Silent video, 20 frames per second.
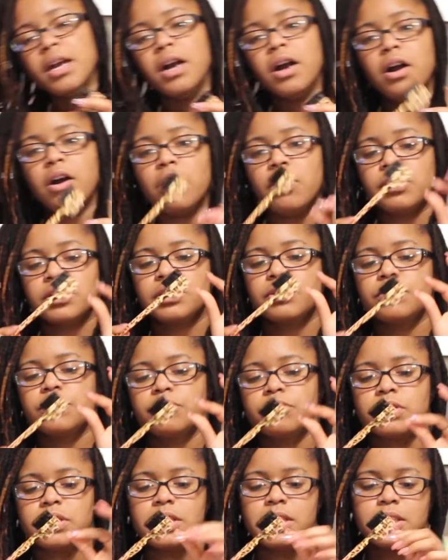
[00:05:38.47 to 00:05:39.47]
I also
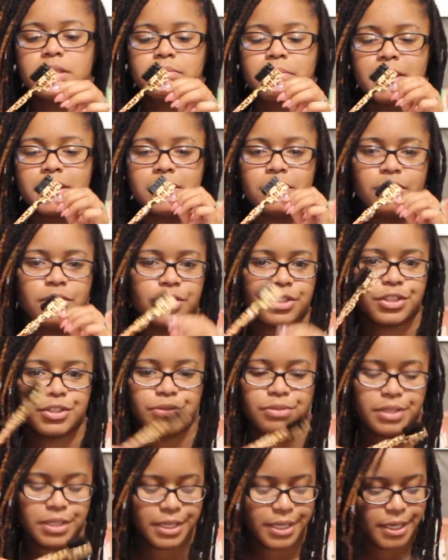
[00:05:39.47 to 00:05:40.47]
use this, my dog
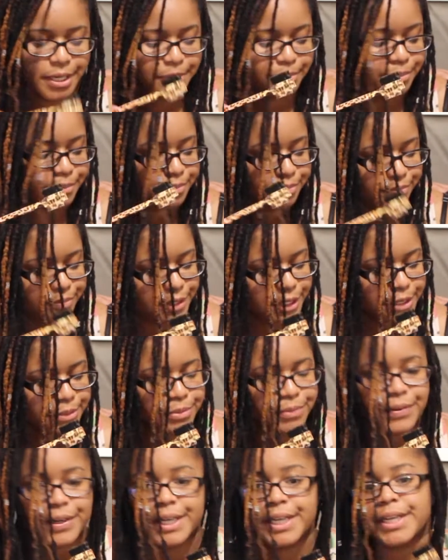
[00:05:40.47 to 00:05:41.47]
chewed it up. This
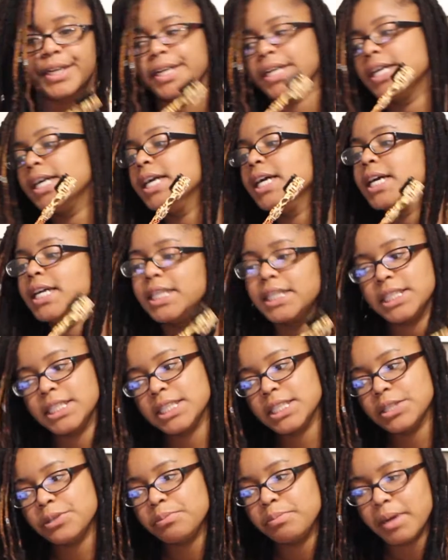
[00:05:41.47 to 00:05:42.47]
one right here,
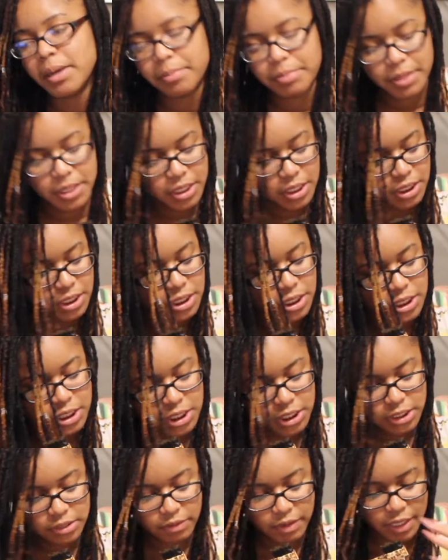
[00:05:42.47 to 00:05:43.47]
this little puppy,
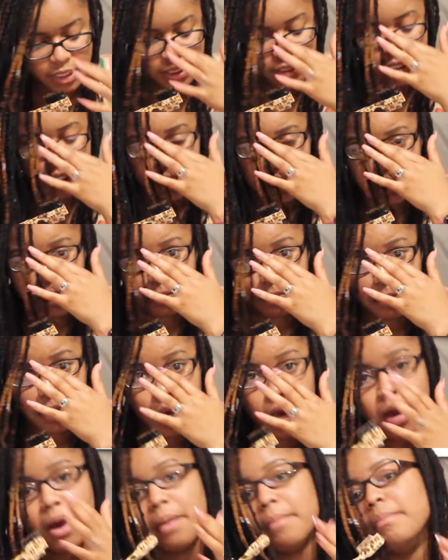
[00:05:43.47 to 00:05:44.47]
she's right here asleep.
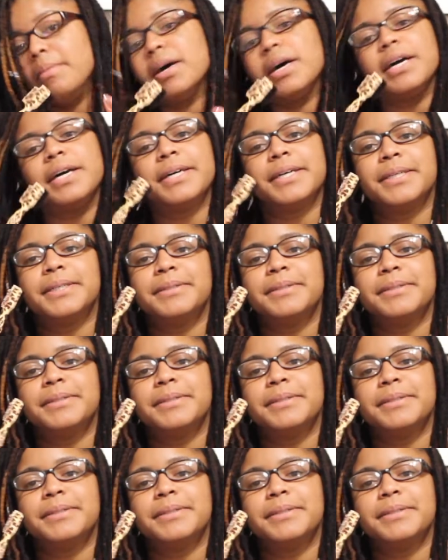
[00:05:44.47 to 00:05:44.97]
But